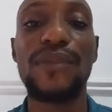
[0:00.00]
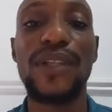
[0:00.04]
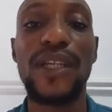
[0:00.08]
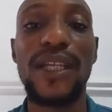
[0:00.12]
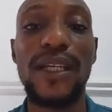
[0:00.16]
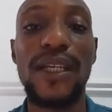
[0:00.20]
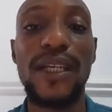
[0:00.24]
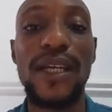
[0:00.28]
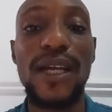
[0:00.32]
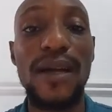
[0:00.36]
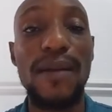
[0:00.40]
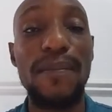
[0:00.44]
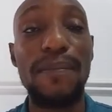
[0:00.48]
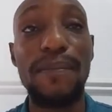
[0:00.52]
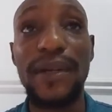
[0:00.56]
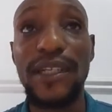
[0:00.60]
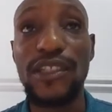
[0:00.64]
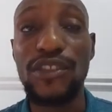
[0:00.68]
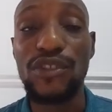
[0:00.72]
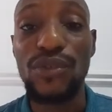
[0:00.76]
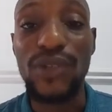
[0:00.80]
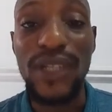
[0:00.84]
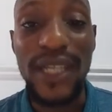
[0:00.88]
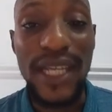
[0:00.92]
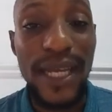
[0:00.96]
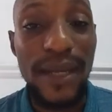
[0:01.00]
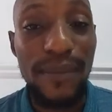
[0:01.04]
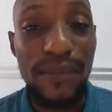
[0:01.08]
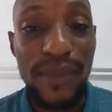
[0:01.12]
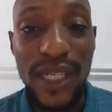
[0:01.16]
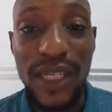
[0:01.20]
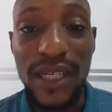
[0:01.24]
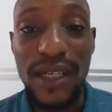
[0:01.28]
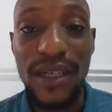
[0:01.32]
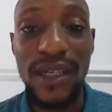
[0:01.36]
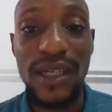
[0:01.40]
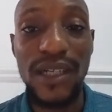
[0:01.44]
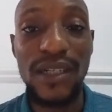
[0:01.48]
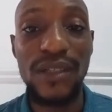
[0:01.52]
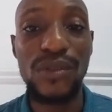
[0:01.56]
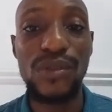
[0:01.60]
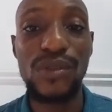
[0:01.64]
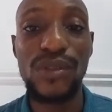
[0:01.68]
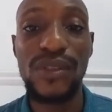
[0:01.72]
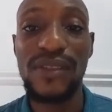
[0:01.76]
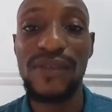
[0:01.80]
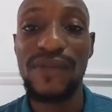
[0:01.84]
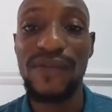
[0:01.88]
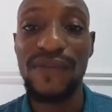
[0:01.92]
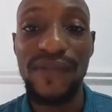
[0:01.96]
the
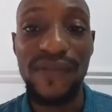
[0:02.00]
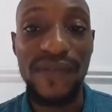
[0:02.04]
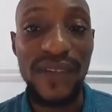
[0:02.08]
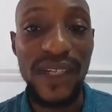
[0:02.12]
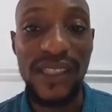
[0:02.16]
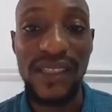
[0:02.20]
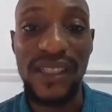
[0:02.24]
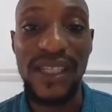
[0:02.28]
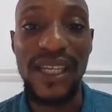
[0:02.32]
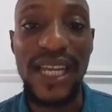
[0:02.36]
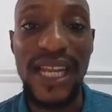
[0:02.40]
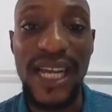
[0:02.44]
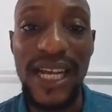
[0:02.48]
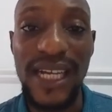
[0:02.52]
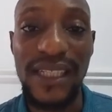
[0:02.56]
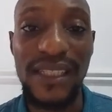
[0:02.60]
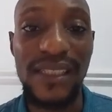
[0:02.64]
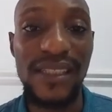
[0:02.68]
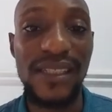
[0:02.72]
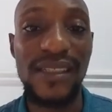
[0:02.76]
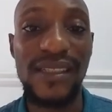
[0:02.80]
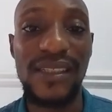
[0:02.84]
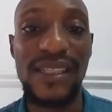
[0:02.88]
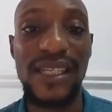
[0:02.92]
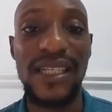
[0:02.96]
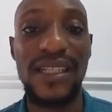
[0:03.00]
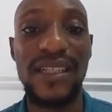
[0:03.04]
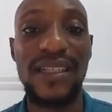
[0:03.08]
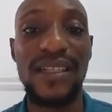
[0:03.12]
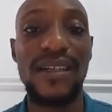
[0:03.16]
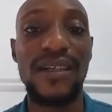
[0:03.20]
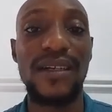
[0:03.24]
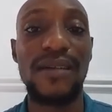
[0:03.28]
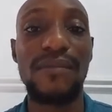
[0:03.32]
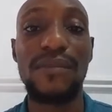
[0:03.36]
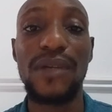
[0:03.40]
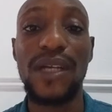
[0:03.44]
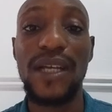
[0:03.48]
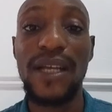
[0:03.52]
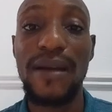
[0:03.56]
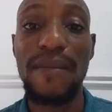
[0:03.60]
petrochemicals, fertilizers, and um,